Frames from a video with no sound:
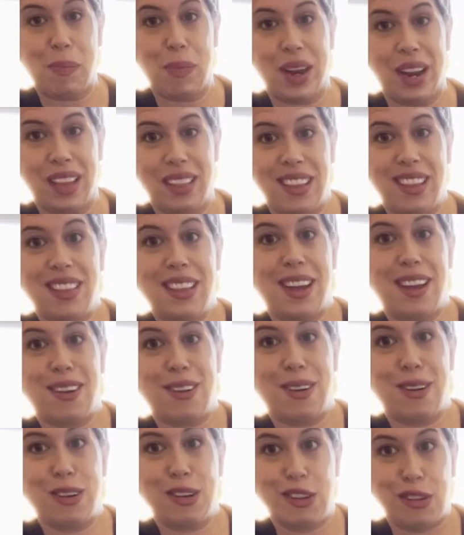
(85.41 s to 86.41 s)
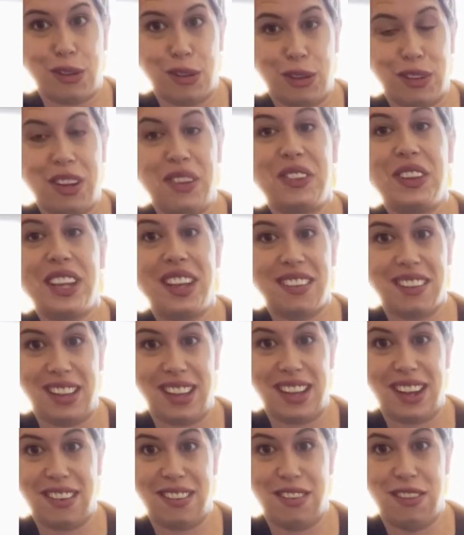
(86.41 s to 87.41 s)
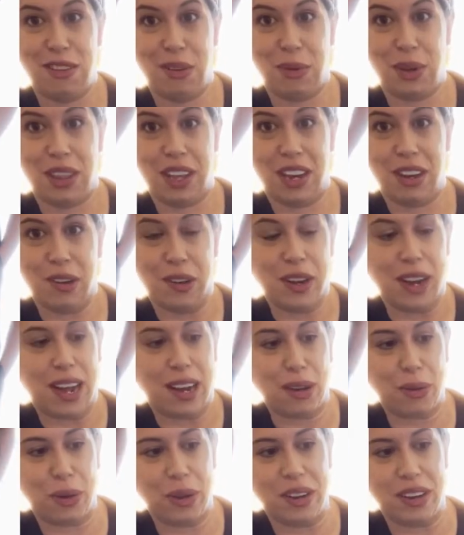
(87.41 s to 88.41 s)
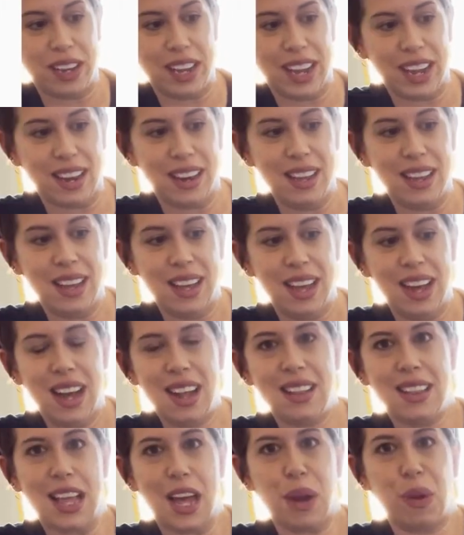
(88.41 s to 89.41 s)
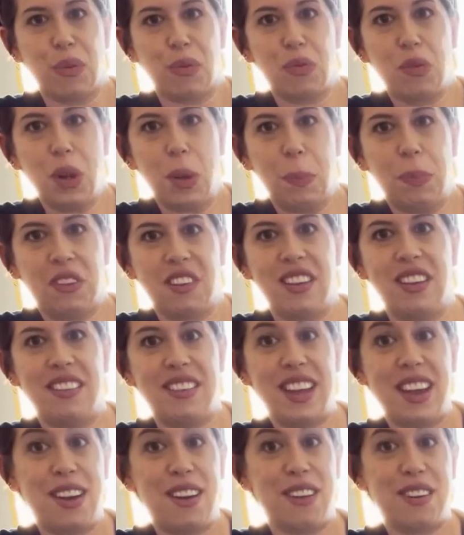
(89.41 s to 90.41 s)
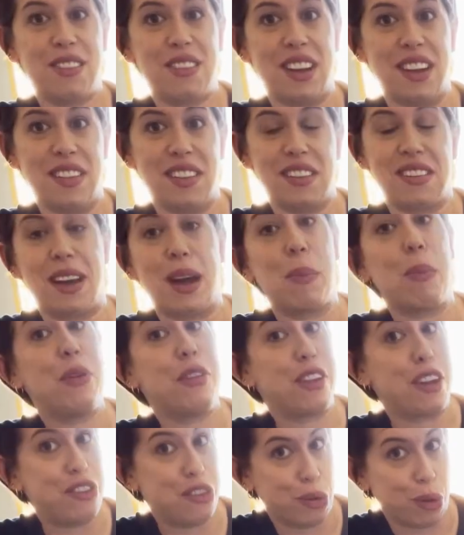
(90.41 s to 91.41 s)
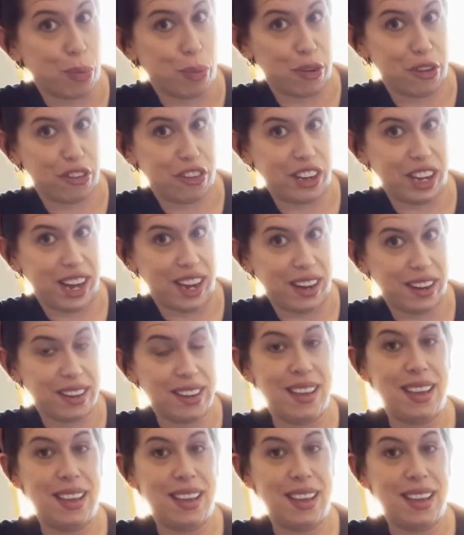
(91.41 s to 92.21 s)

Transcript: And I think that hard sole definitely has a lot to do with it. You're not going to get a lot of rips and tears on the top, which I do appreciate.